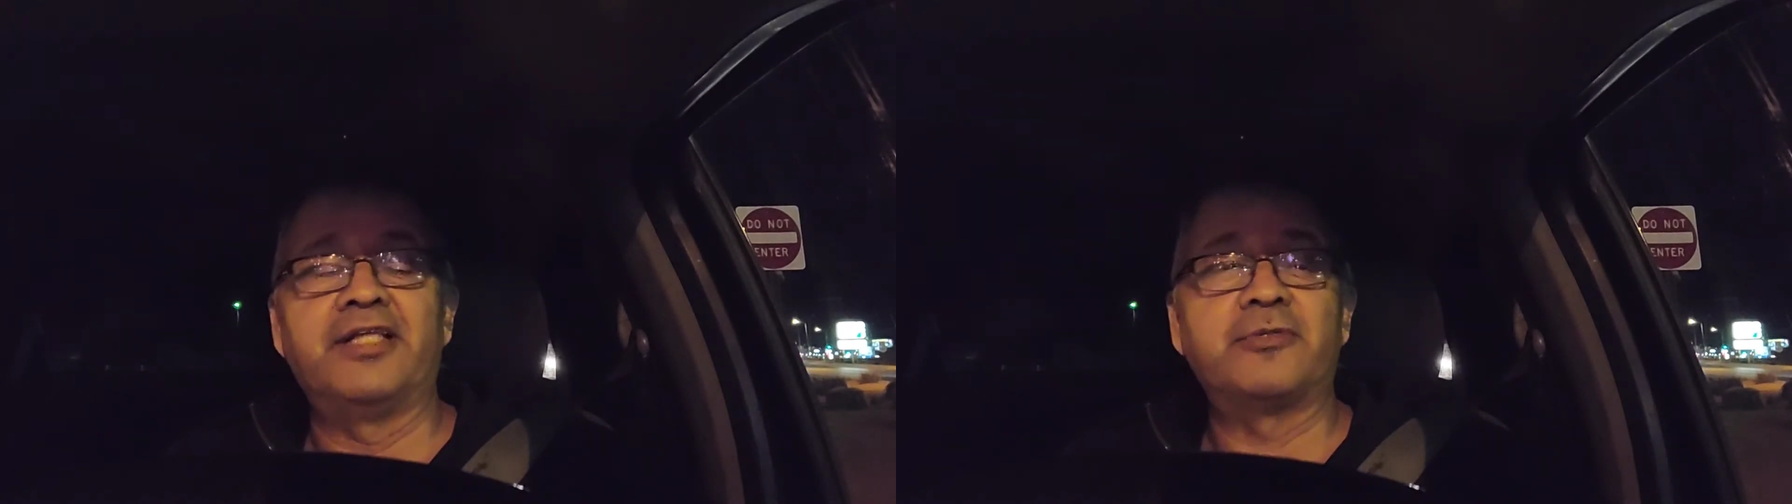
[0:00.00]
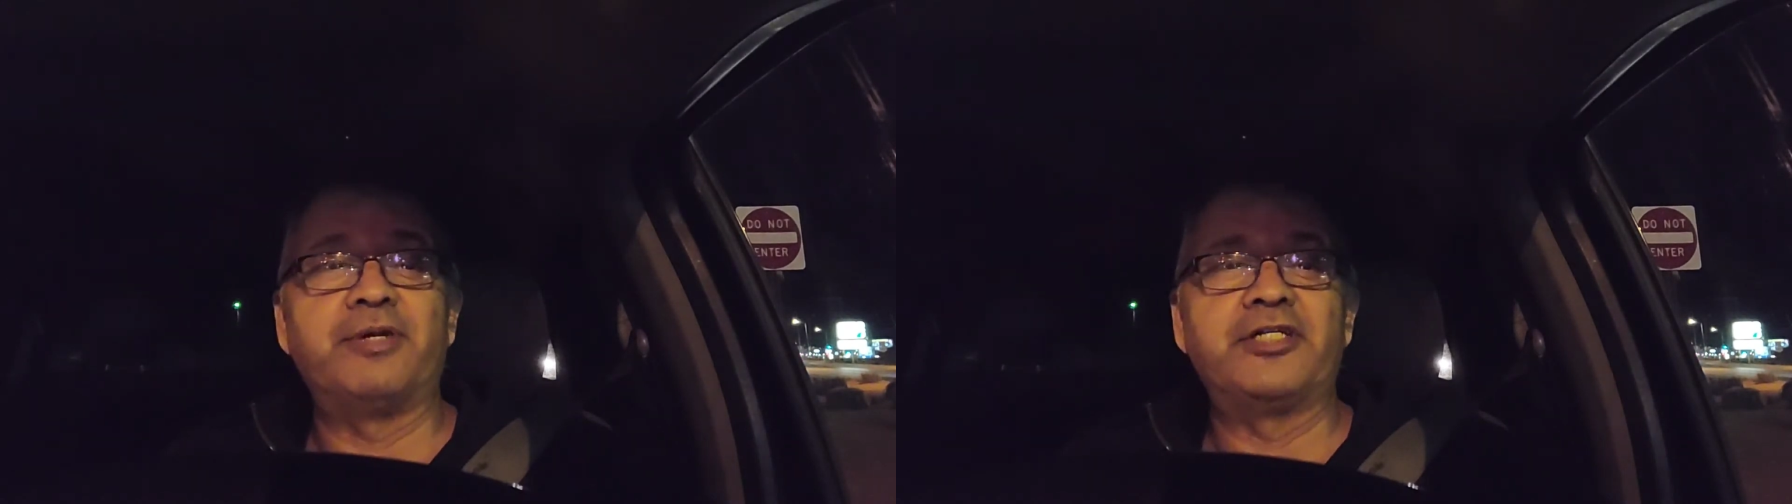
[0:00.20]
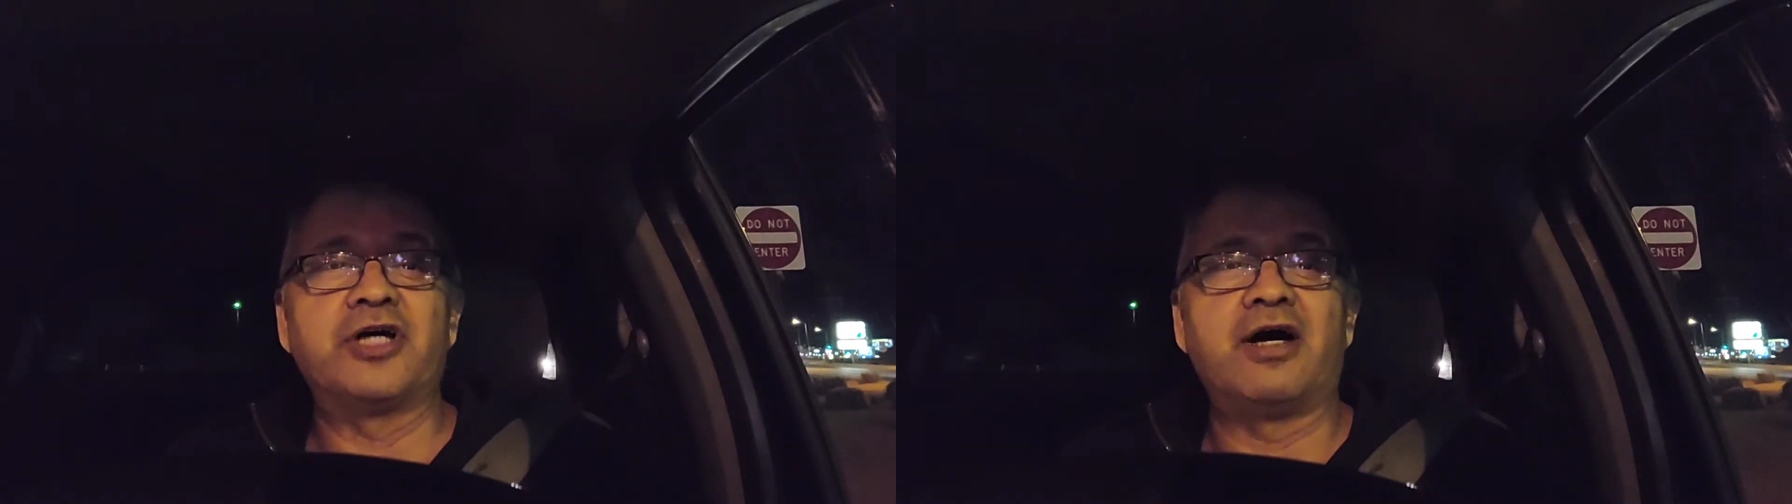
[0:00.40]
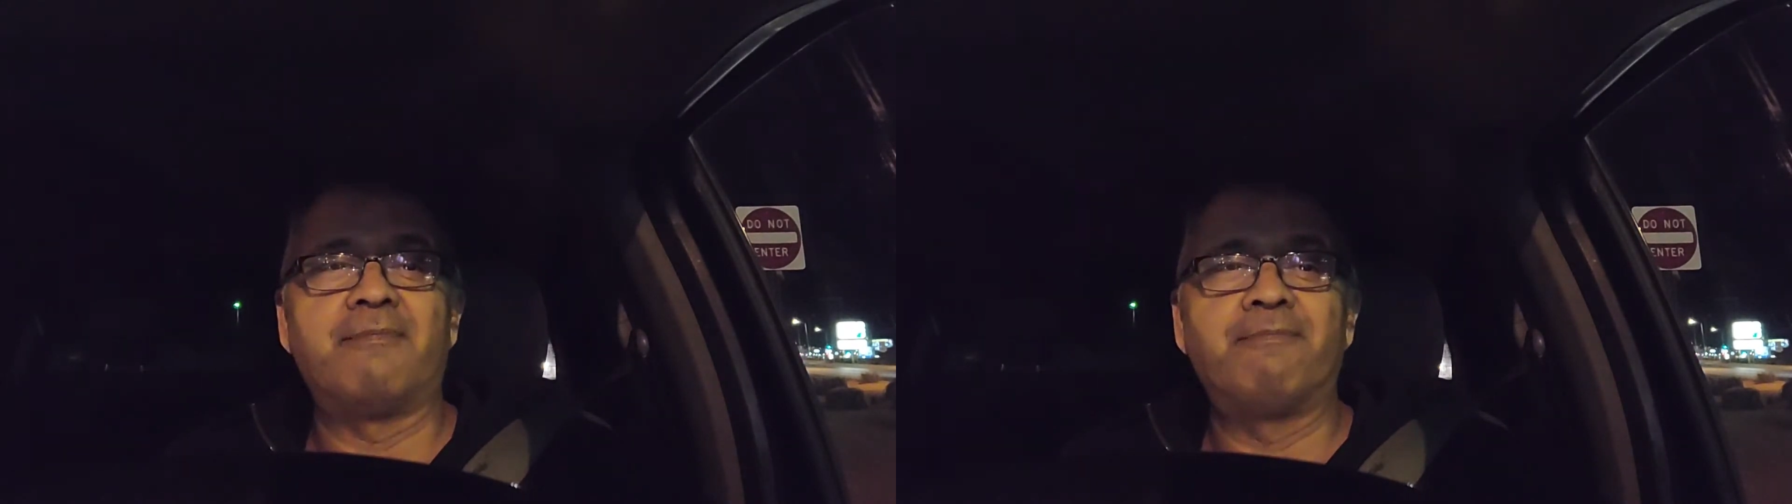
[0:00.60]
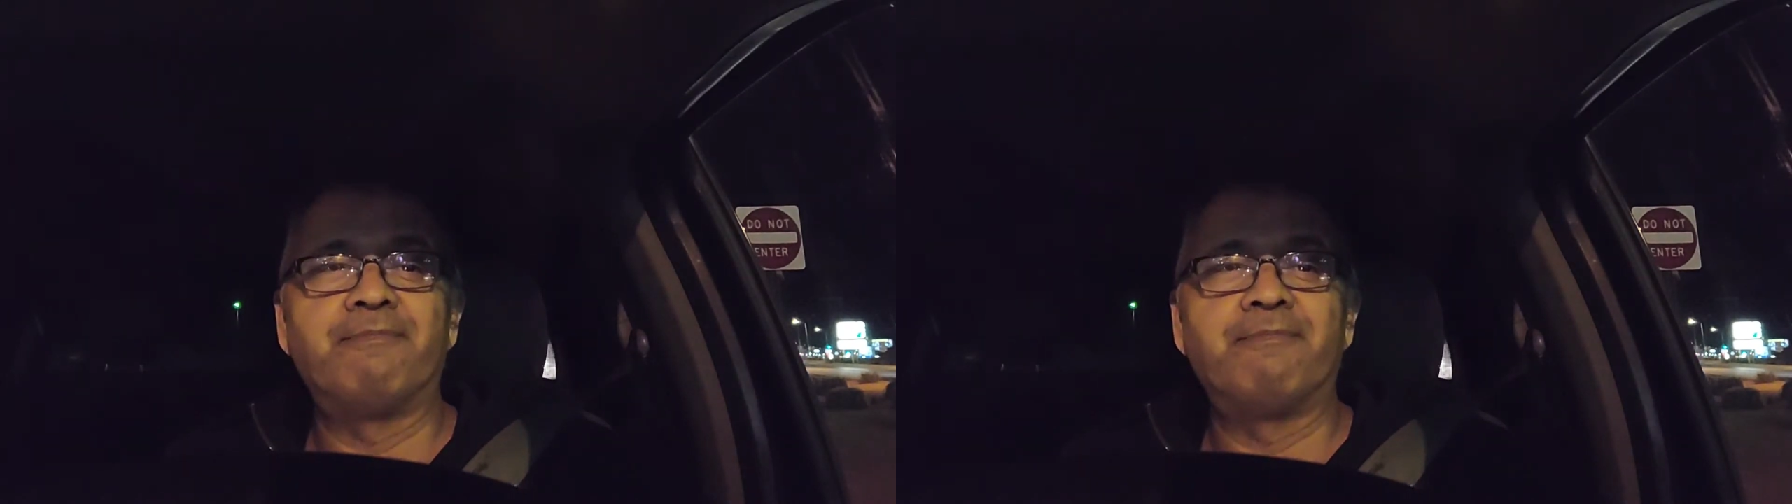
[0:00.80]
a big job.